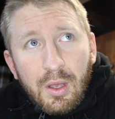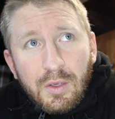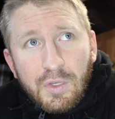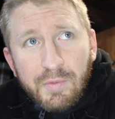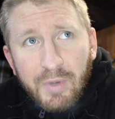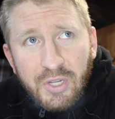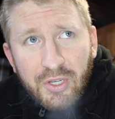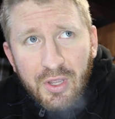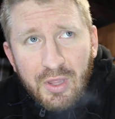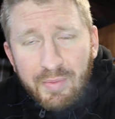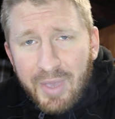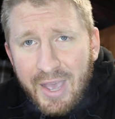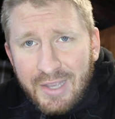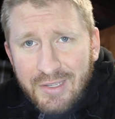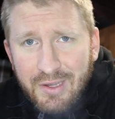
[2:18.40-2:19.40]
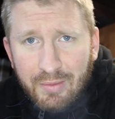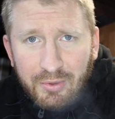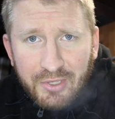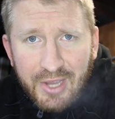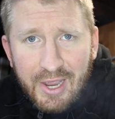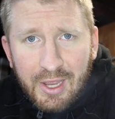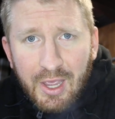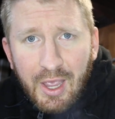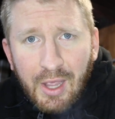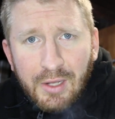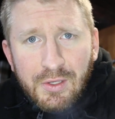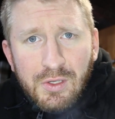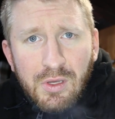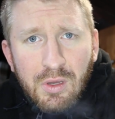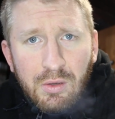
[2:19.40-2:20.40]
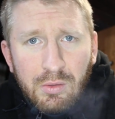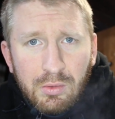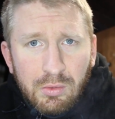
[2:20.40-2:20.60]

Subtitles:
especially in the past couple decades,